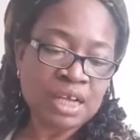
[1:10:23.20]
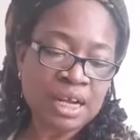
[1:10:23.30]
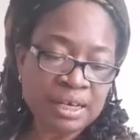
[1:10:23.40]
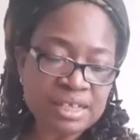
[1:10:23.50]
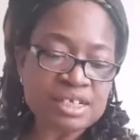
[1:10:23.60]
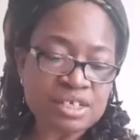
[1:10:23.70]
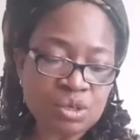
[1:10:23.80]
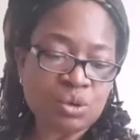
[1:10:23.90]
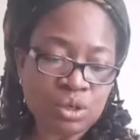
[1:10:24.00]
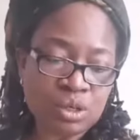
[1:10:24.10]
And this is
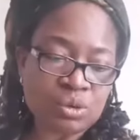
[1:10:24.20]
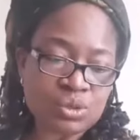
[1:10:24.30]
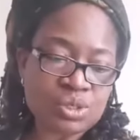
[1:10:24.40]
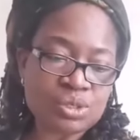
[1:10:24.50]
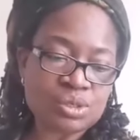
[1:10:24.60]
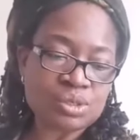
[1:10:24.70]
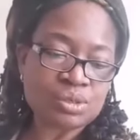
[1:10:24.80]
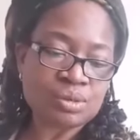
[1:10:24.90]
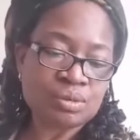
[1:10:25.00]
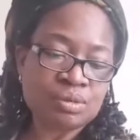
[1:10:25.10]
good news
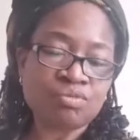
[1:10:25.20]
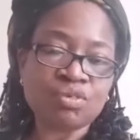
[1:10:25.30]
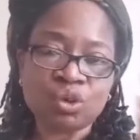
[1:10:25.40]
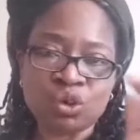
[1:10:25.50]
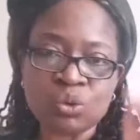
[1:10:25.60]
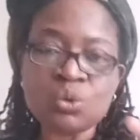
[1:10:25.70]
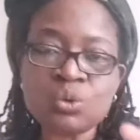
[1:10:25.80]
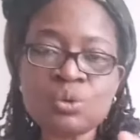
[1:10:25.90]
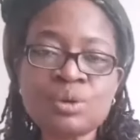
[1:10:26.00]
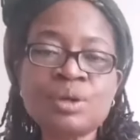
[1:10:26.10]
for
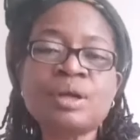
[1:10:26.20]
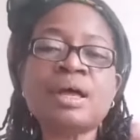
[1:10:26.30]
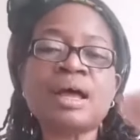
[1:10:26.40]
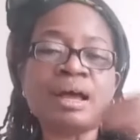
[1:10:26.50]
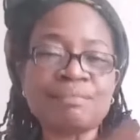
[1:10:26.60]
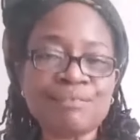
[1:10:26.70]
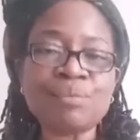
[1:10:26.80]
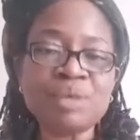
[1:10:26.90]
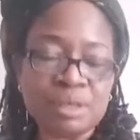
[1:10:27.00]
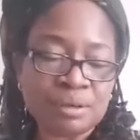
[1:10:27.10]
you and
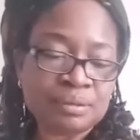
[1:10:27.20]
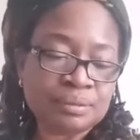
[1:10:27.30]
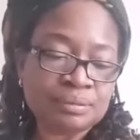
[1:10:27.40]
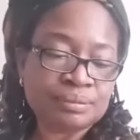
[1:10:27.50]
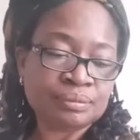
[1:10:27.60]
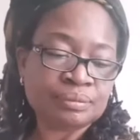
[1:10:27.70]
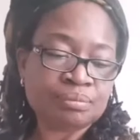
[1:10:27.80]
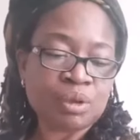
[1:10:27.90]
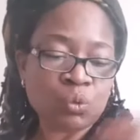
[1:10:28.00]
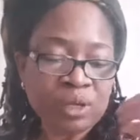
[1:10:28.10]
for me.
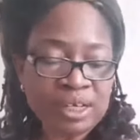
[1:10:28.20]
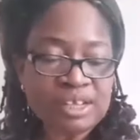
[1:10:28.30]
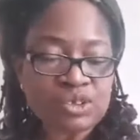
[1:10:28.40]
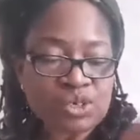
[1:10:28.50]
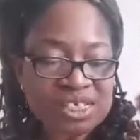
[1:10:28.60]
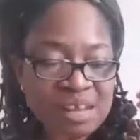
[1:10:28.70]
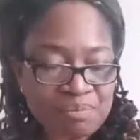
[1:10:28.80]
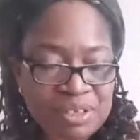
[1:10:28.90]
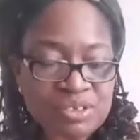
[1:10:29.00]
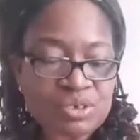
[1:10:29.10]
But we need to
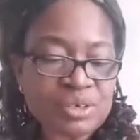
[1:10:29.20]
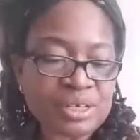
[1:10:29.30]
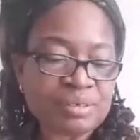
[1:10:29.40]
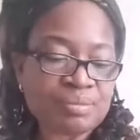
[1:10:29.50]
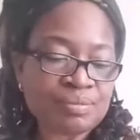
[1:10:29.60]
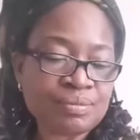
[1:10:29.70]
step into it.